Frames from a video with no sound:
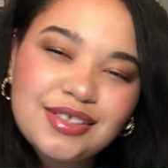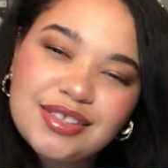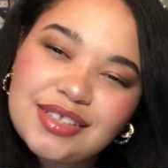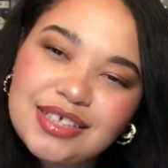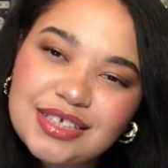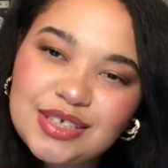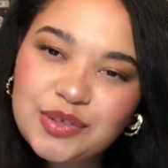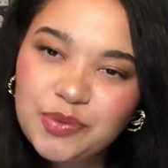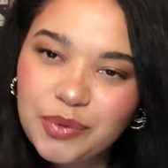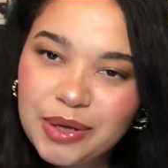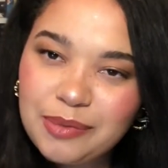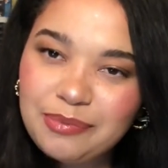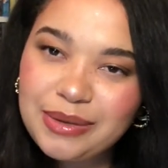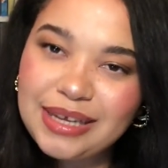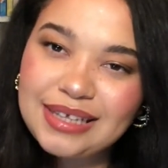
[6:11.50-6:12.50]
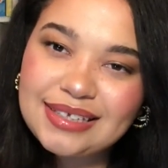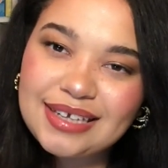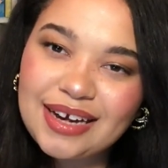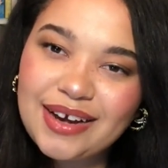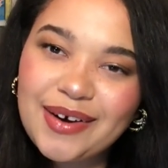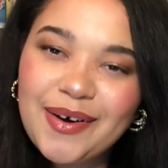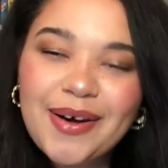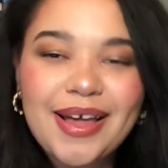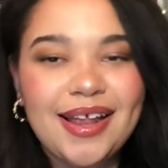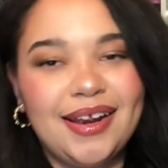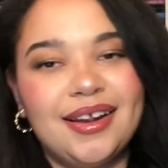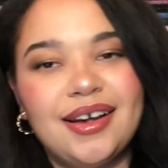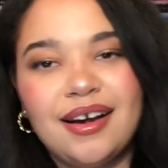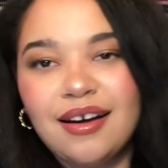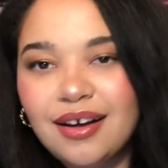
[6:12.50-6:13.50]
the sweet peeked out,
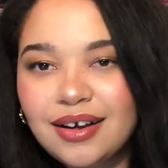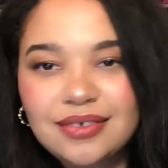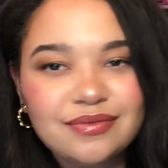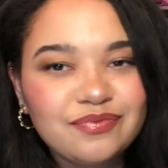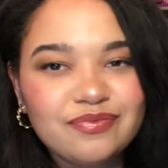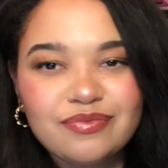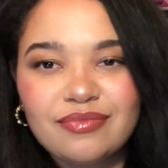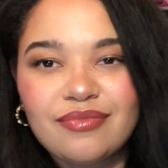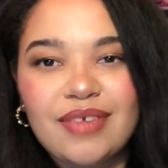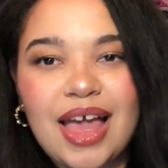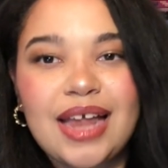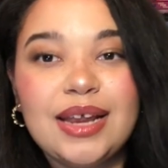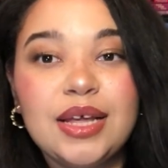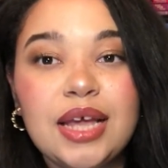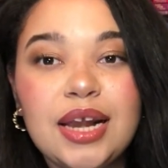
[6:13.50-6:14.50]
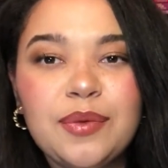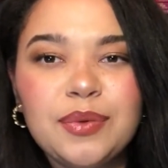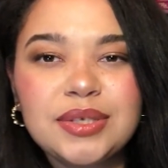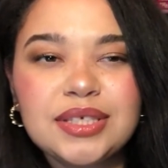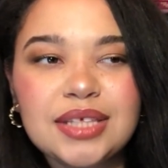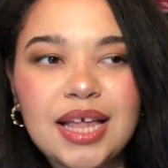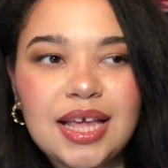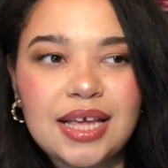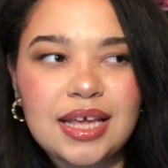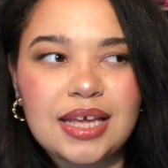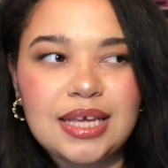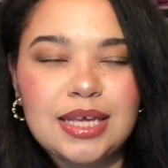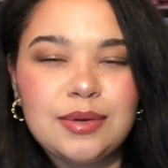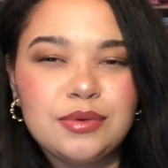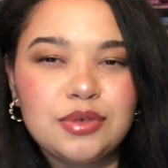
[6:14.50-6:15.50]
and it wasn't like
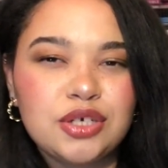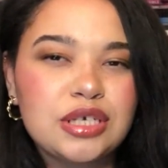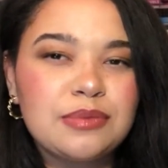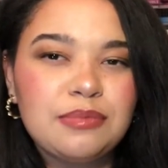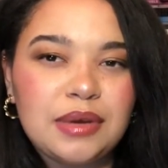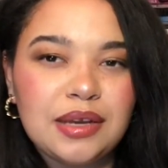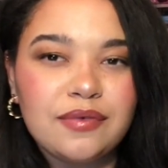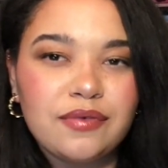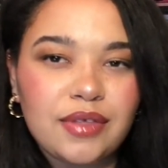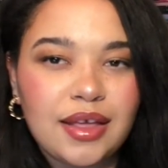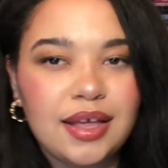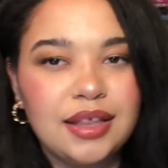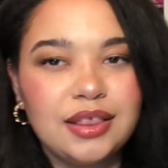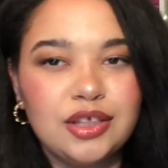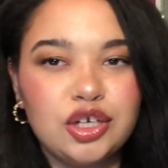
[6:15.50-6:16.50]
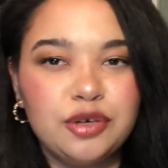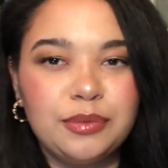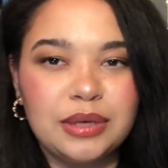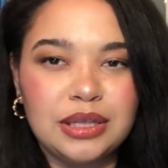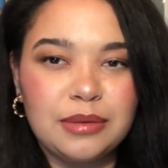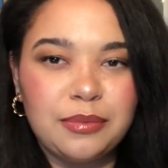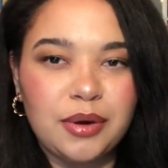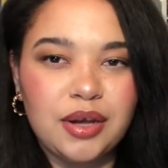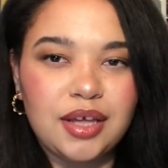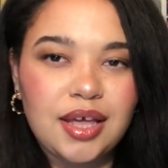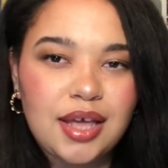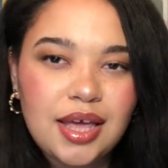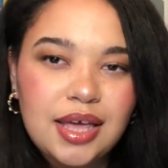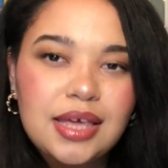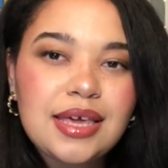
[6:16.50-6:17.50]
he was just mean for like a little bit of the book.
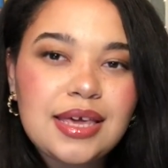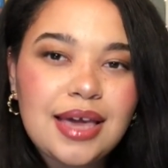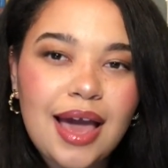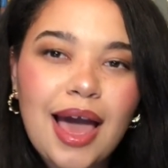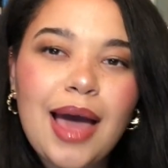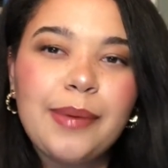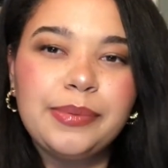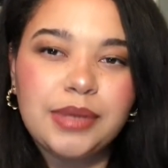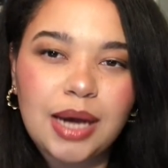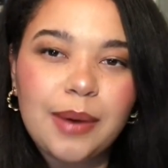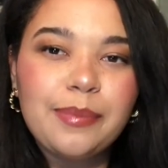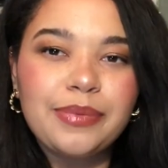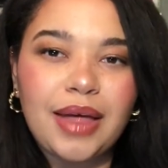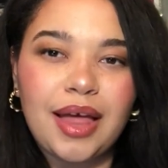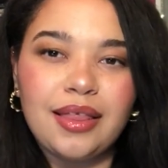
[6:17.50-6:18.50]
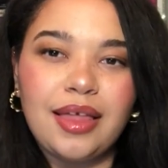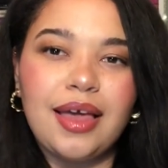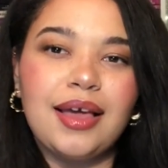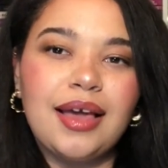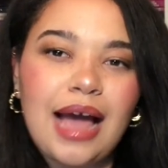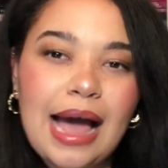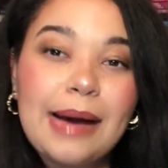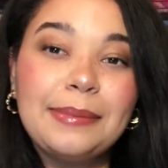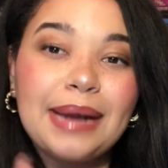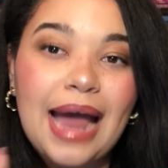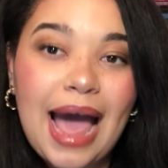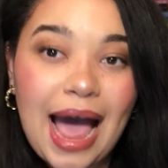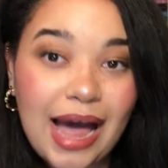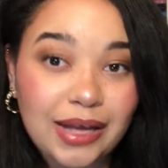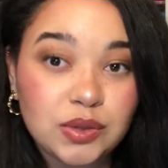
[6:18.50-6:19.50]
He kept up that like, I'm an
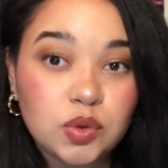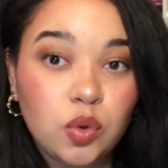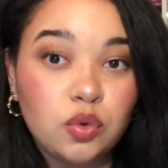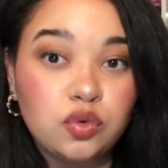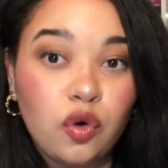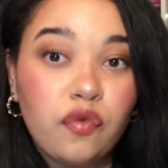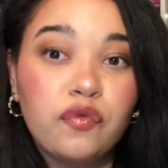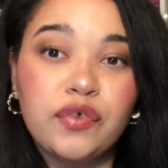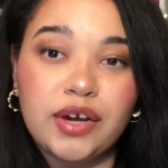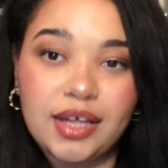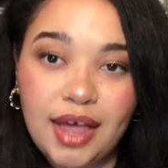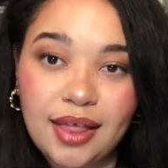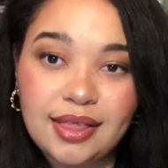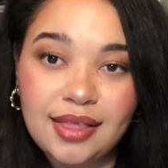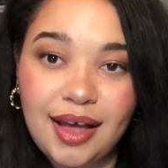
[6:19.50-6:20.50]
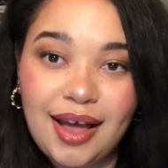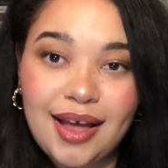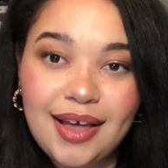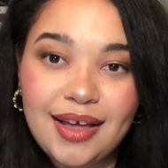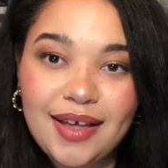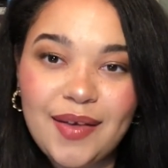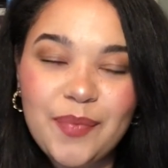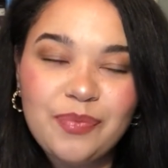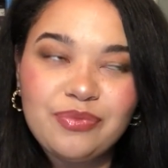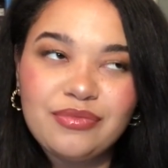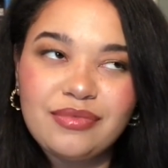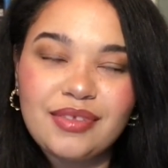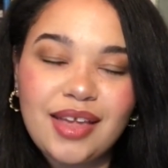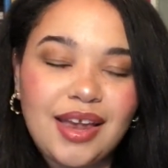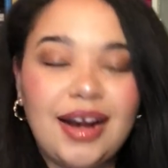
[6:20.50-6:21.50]
asshole, don't forget that.
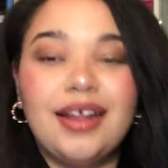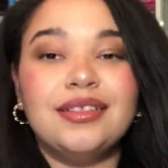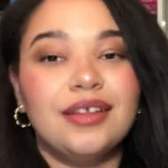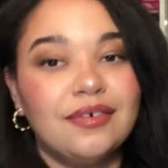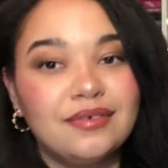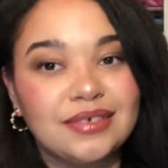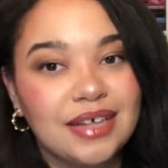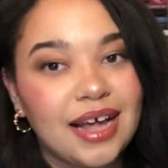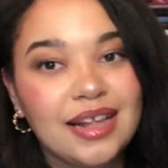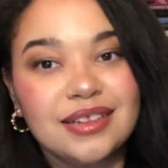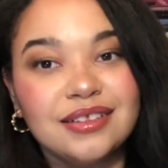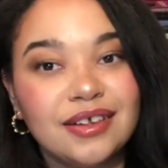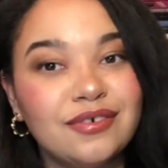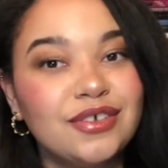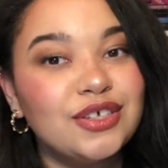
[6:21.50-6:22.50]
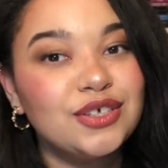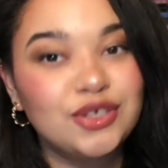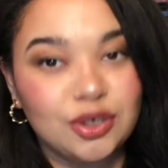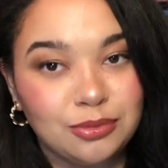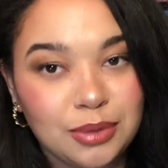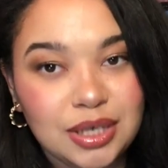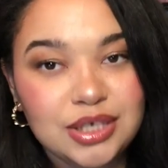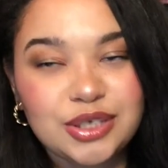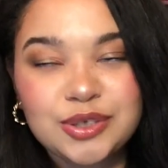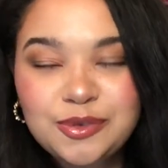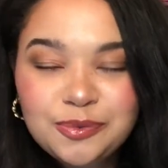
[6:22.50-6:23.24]
And I loved that. I loved it so much.